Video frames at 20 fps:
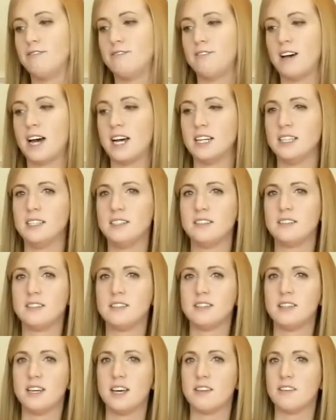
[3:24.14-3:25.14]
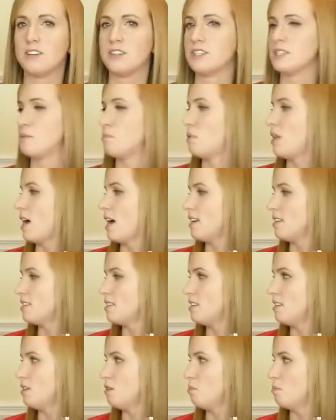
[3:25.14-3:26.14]
find the other supplies
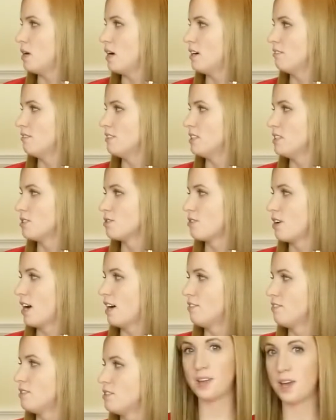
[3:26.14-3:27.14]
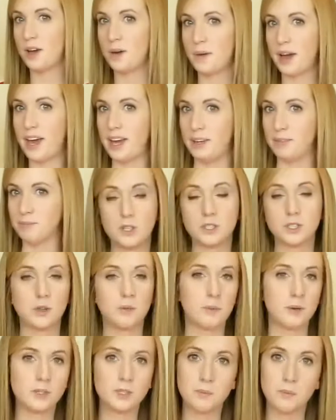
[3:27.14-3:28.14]
that you bought for this craft. Okay, so the
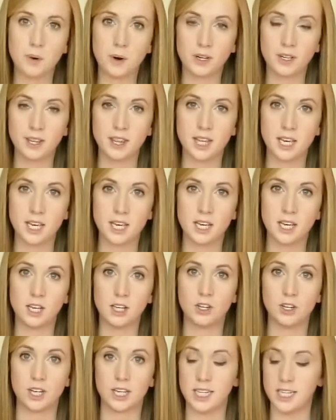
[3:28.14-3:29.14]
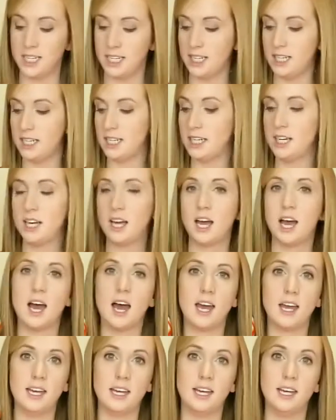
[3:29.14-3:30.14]
most important thing you're gonna need
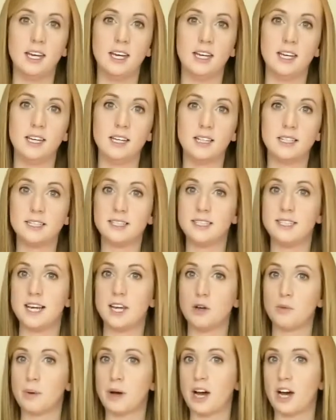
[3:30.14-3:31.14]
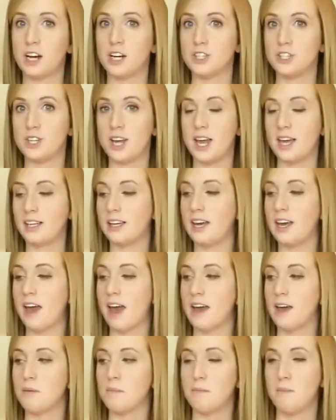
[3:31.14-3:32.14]
is Decoupage,
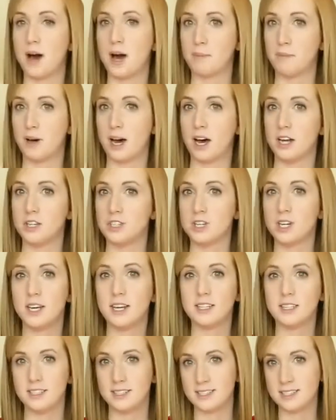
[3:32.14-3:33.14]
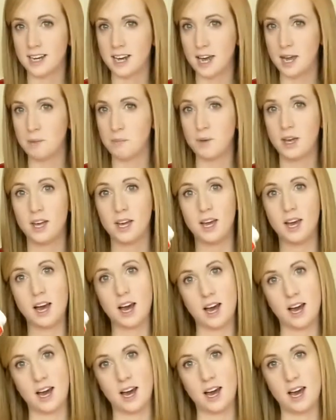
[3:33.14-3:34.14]
aka Mod Podge. This time
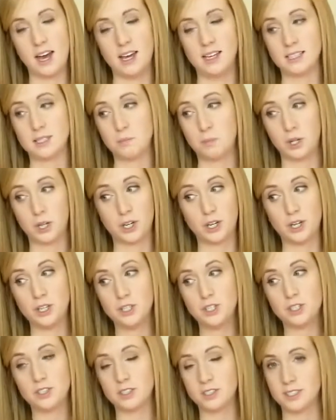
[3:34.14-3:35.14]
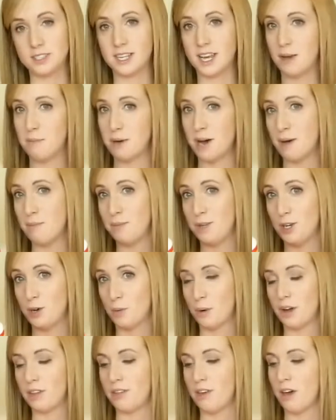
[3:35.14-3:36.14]
I splurged, because hey mom, you're
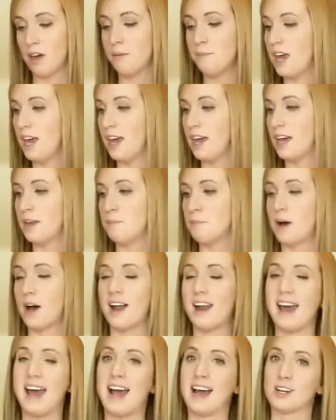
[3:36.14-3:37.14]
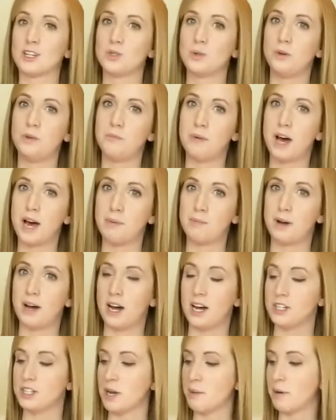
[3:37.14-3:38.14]
worth it, and bought actual Mod
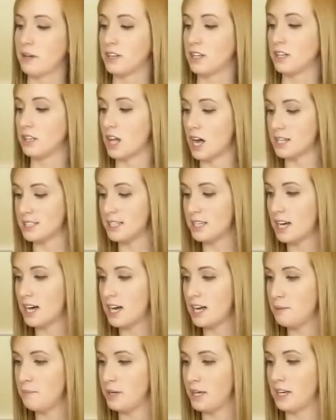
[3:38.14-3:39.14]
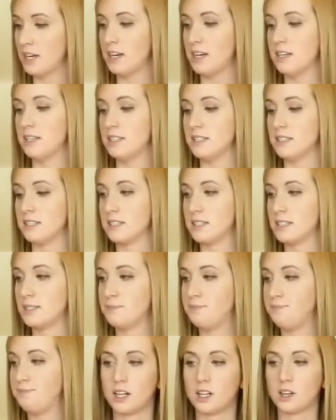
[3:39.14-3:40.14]
Podge. I bought the glossy kind because
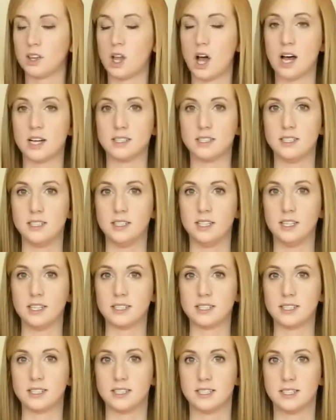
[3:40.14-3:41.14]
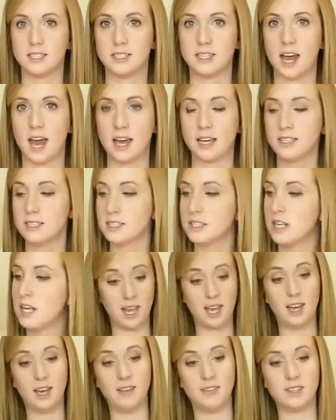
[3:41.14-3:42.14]
glossiness is nice,
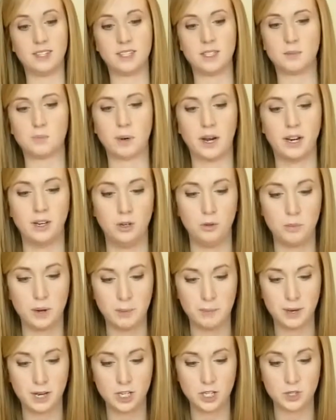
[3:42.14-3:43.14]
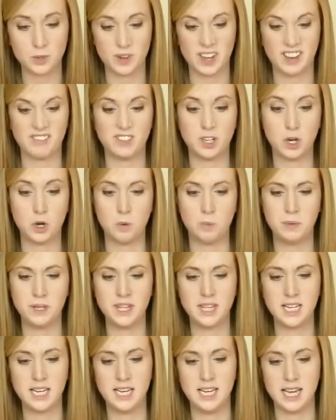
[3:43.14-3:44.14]
and this is brand new Mod Podge, so I have to open
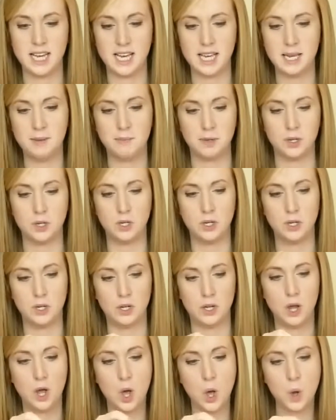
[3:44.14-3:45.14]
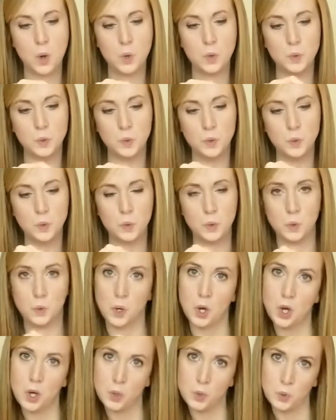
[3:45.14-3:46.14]
the label.
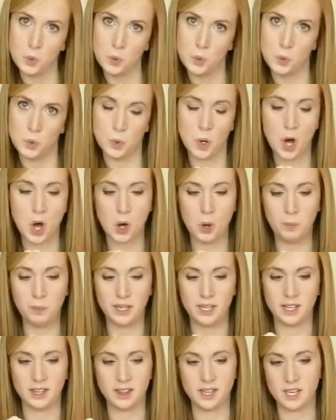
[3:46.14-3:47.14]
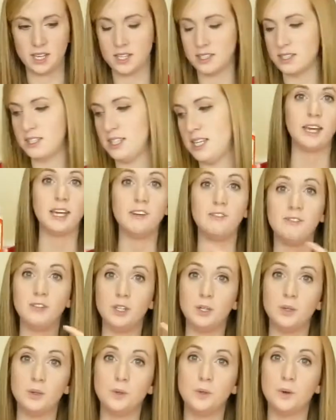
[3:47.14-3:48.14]
Ooh, opening things. If
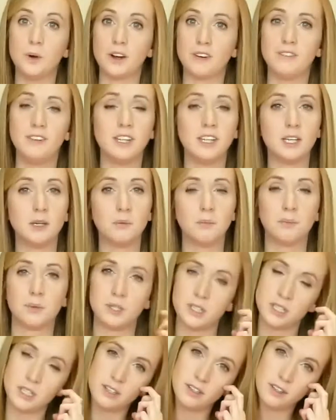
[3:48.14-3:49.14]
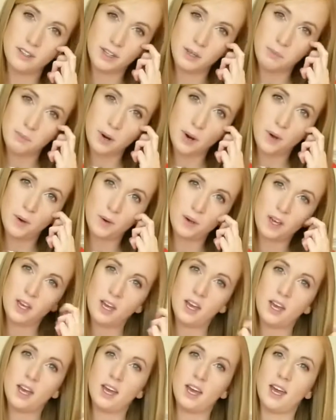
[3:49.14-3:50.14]
you are feeling particularly broke,
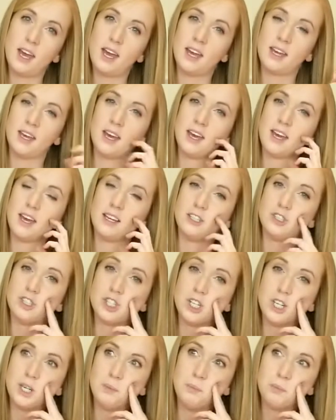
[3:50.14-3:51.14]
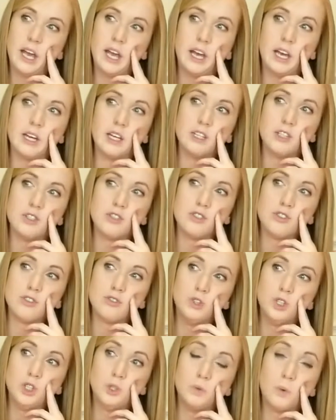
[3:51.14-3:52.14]
aka cheap, and
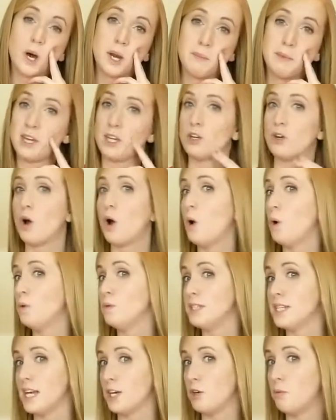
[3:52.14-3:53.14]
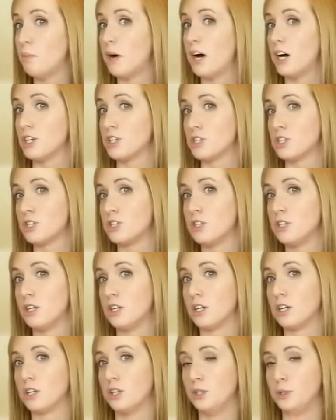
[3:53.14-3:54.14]
you want to make your own decoupage
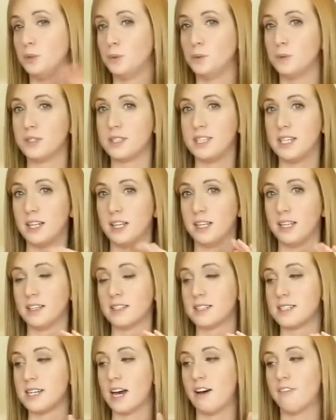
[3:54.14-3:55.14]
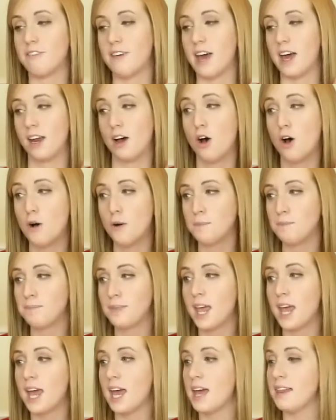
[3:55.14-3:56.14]
glue sealing stuff at home,
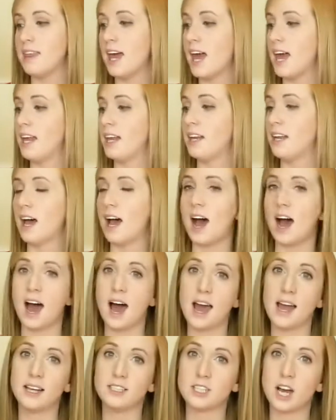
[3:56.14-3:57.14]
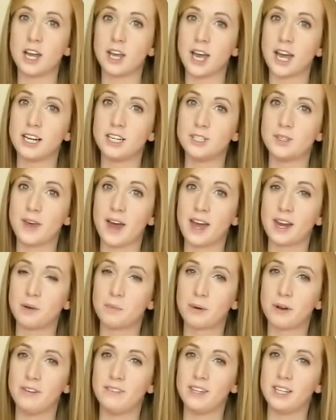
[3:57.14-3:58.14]
then I taught you how to do that in a
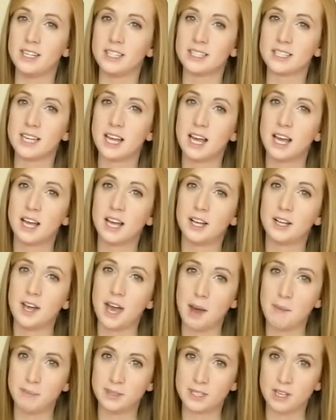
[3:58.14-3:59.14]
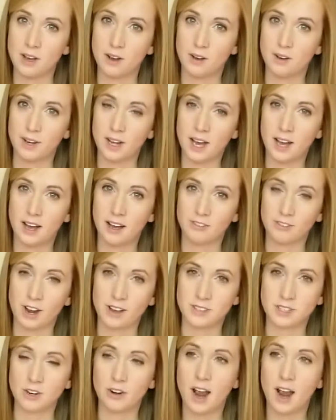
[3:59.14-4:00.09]
previous episode of Crafts on